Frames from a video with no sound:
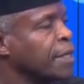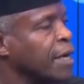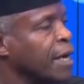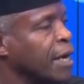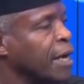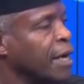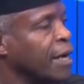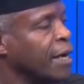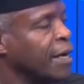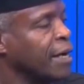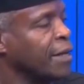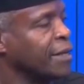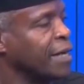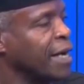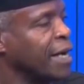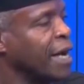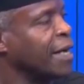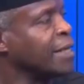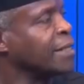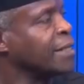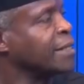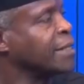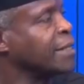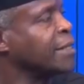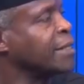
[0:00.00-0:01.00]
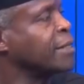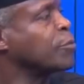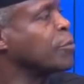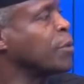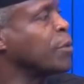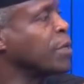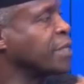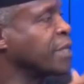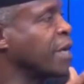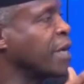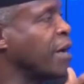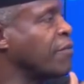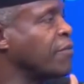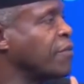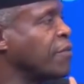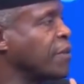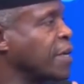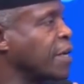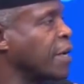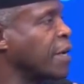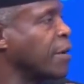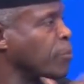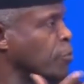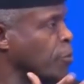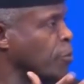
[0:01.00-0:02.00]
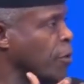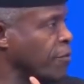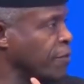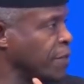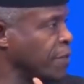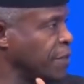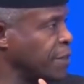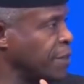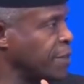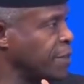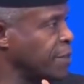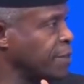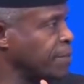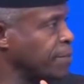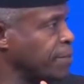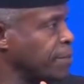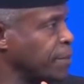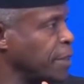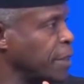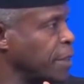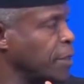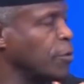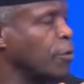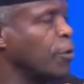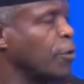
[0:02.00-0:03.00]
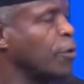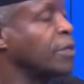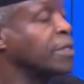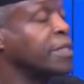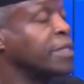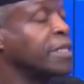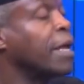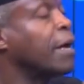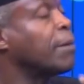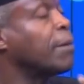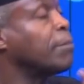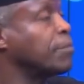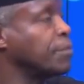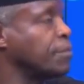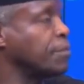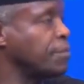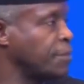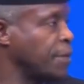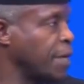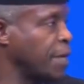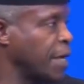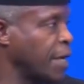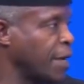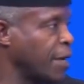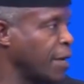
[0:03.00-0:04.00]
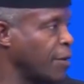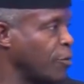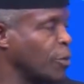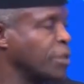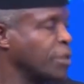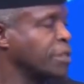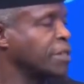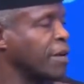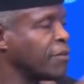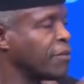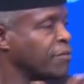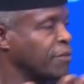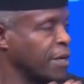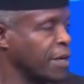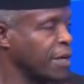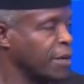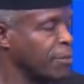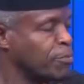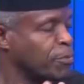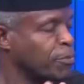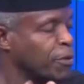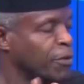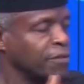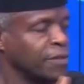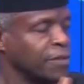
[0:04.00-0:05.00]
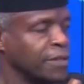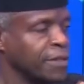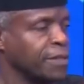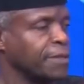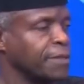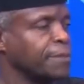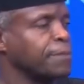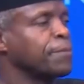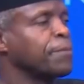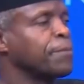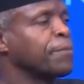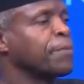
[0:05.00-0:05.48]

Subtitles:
ISIS West Africa province, Islam West Africa province.